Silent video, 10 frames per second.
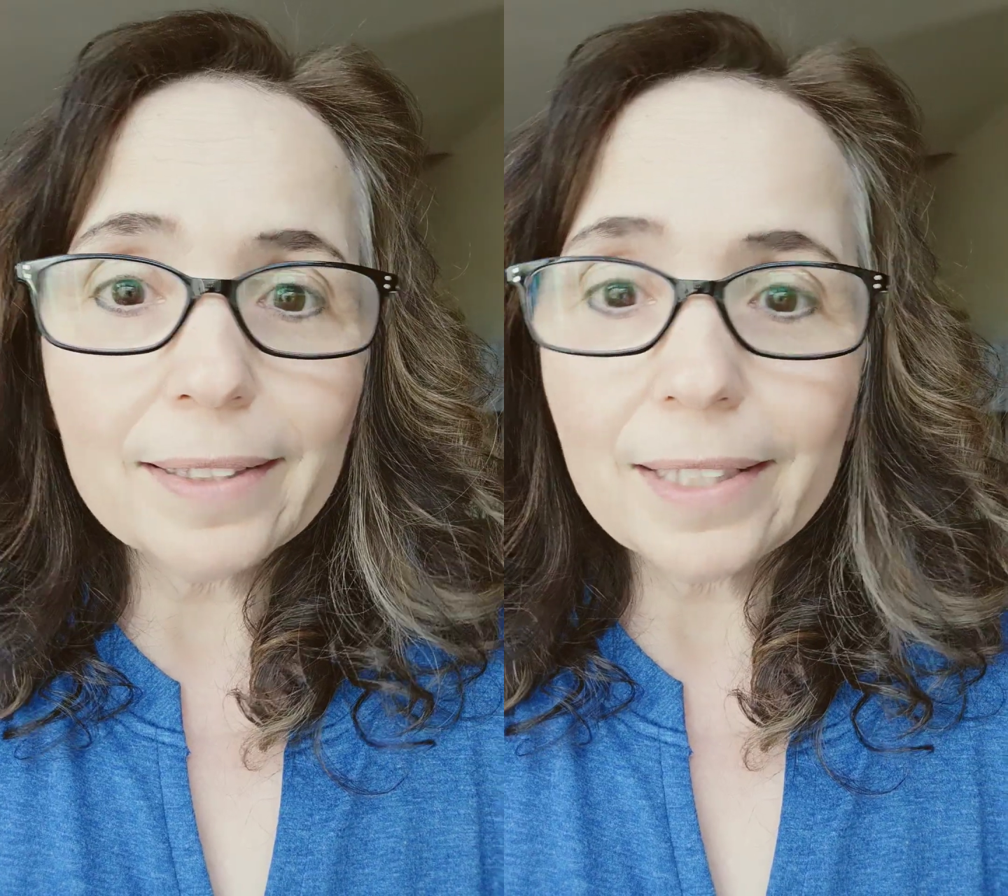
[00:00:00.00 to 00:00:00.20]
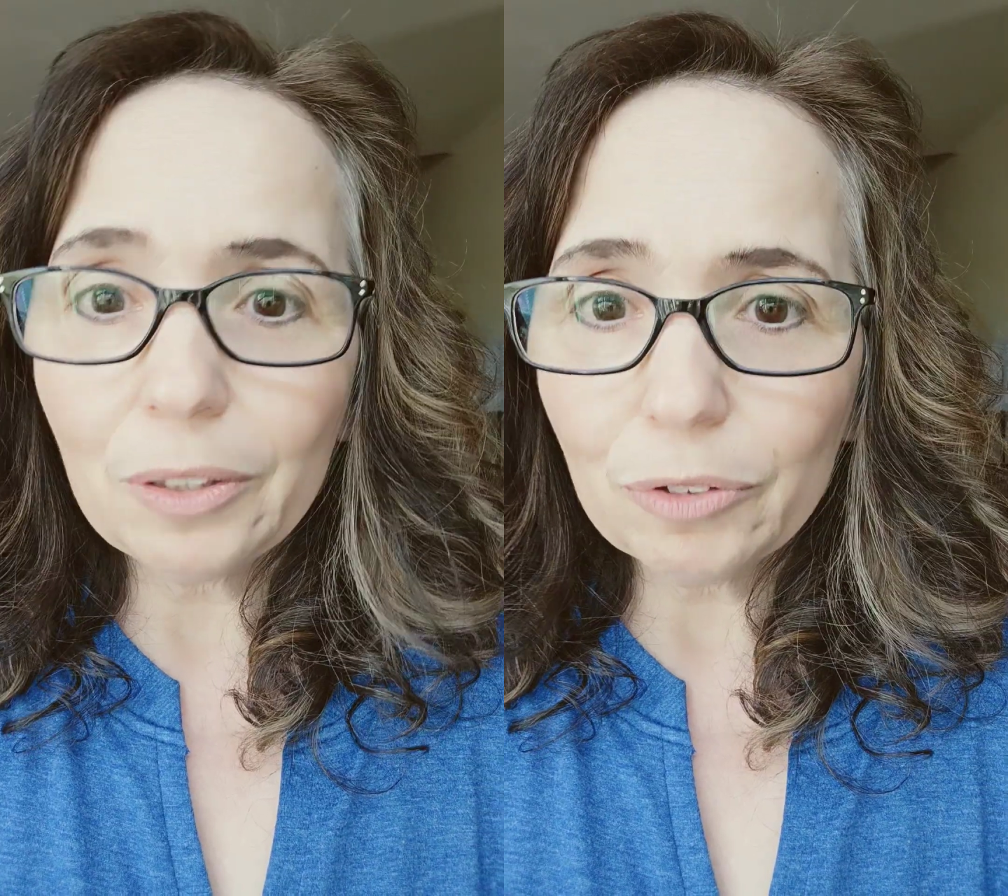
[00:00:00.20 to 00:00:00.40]

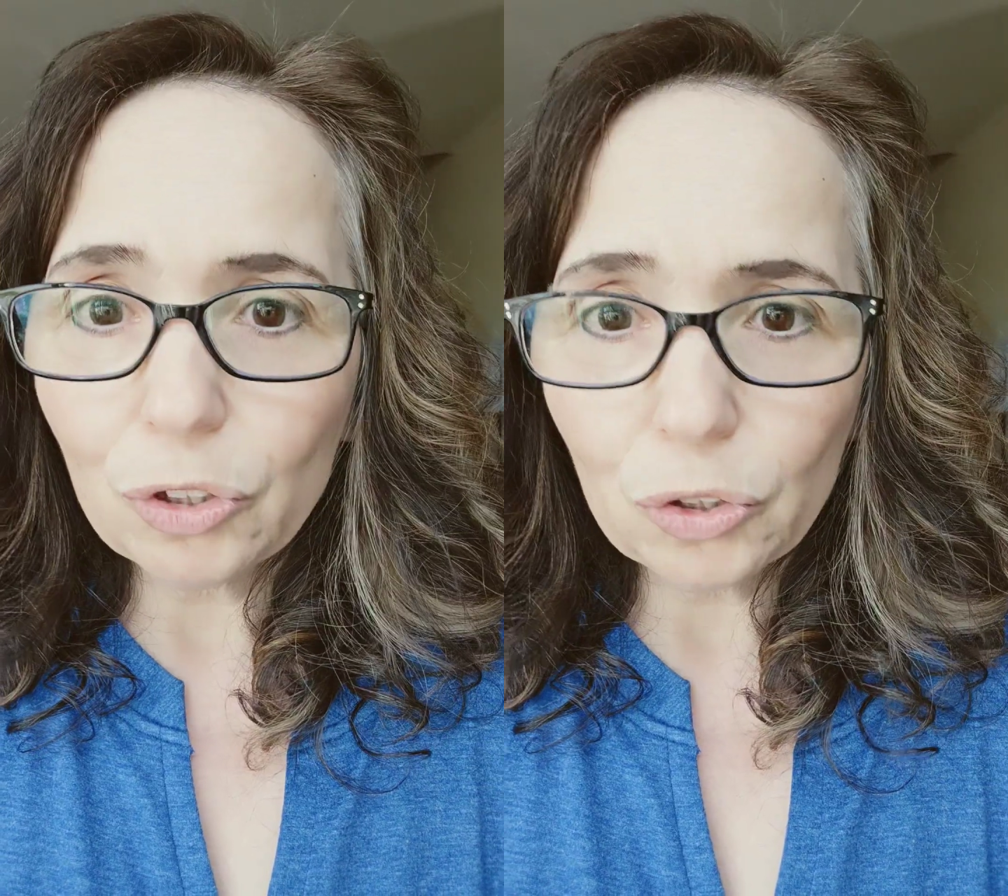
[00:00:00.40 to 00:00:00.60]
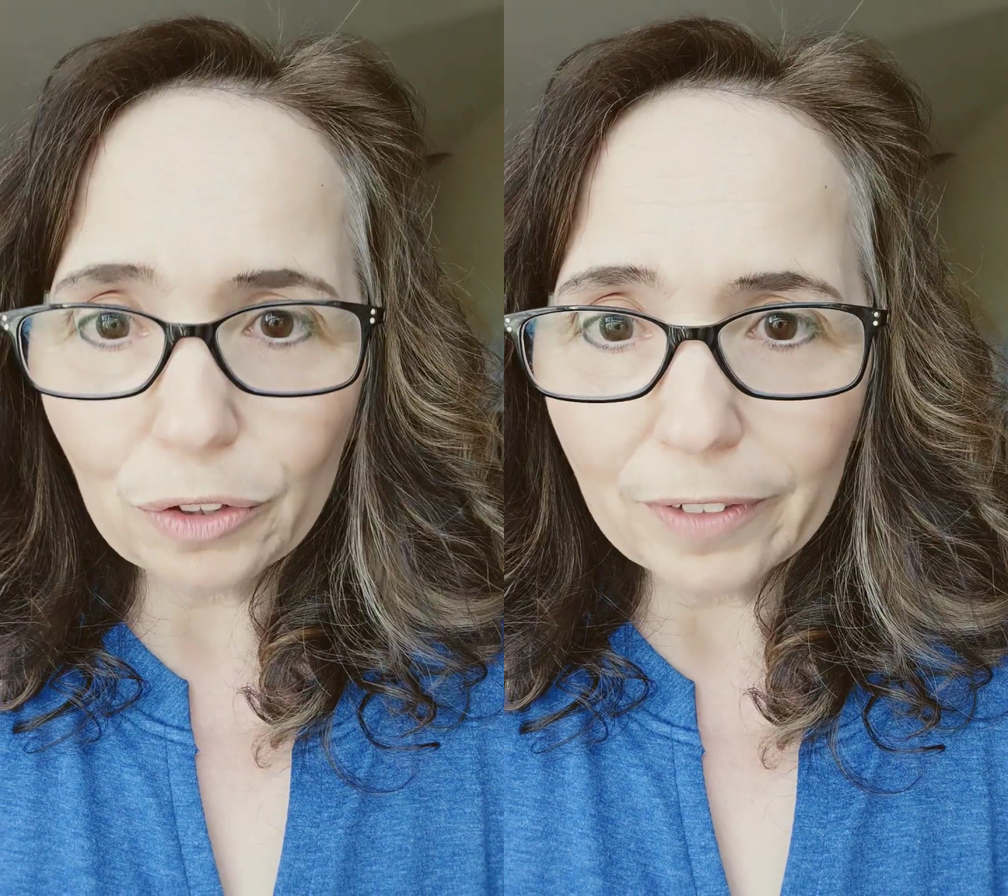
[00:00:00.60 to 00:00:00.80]
Secret
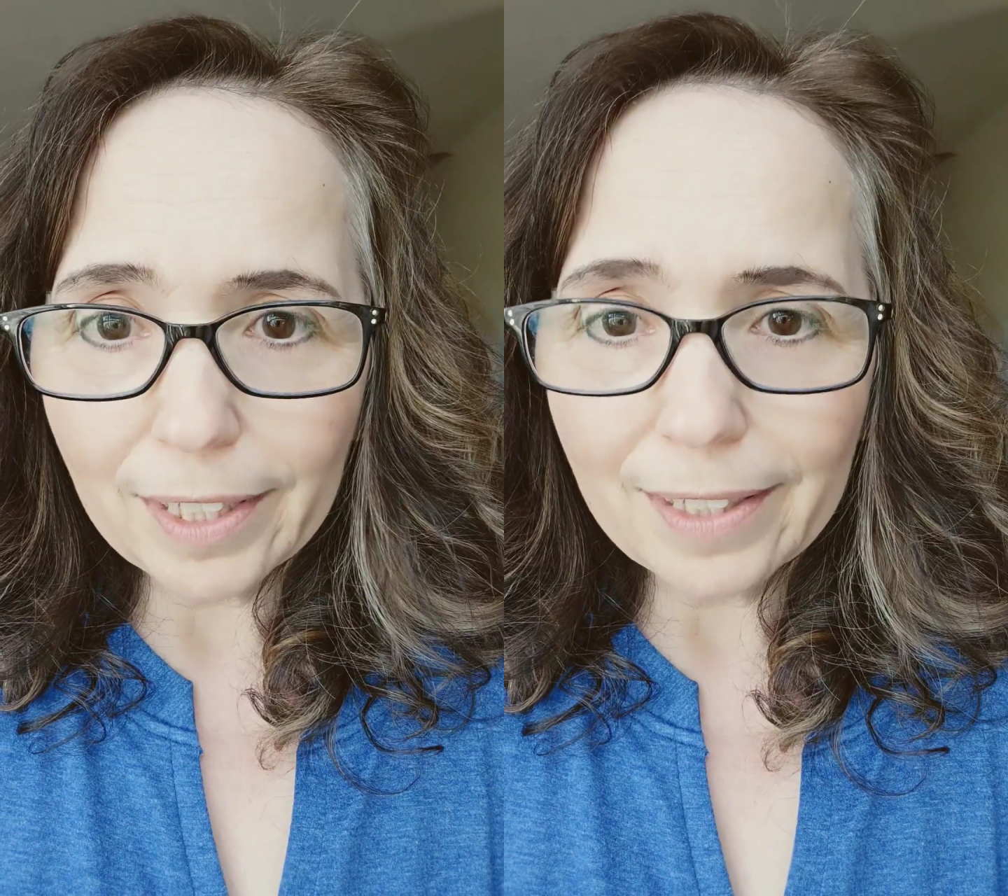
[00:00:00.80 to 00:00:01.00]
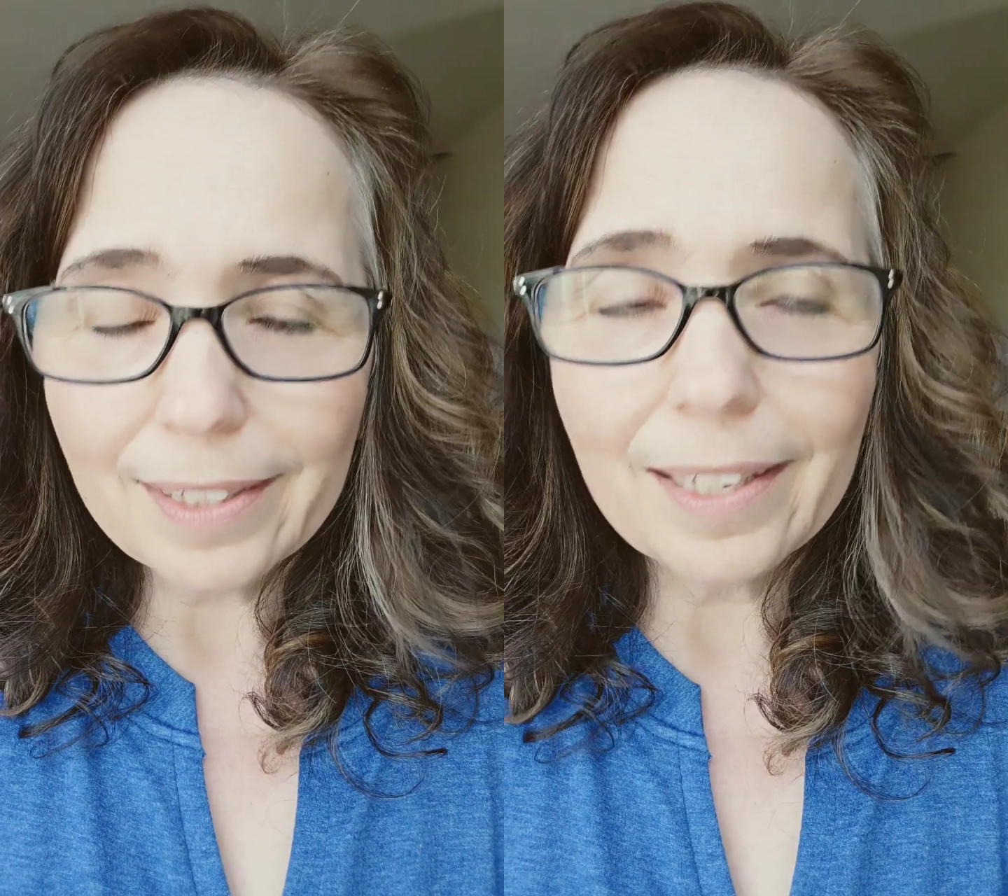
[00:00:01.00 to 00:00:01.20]

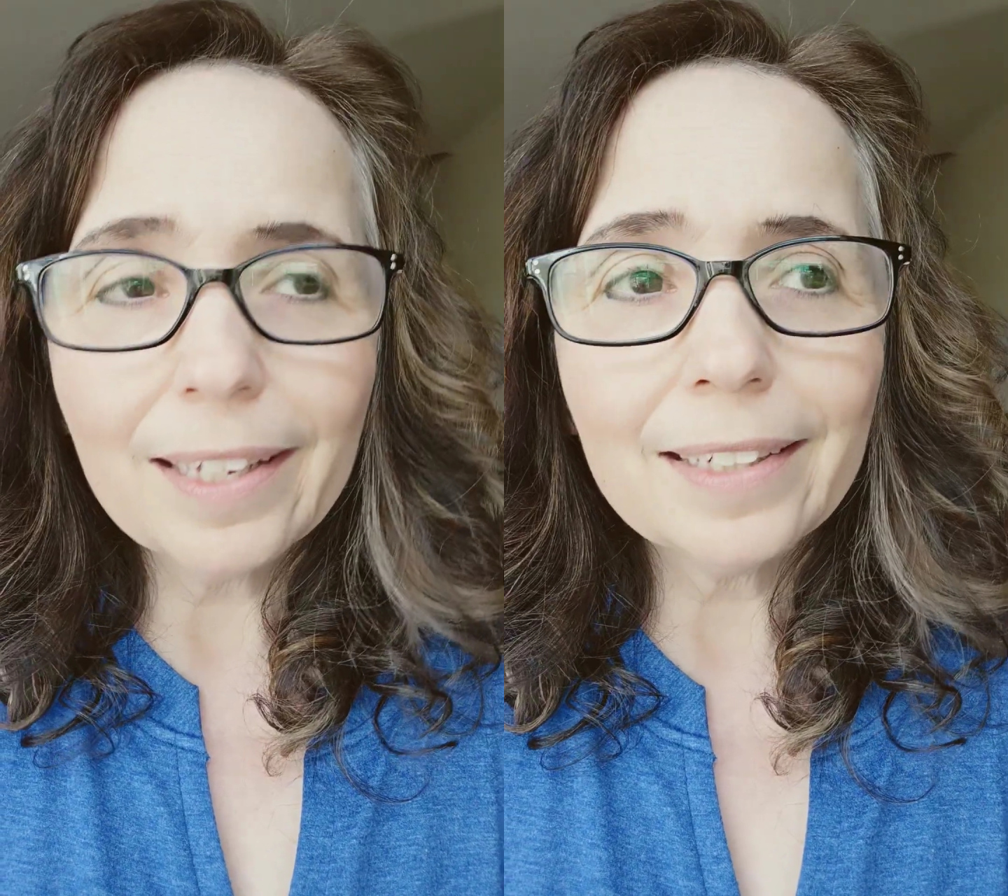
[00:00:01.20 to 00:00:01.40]
Service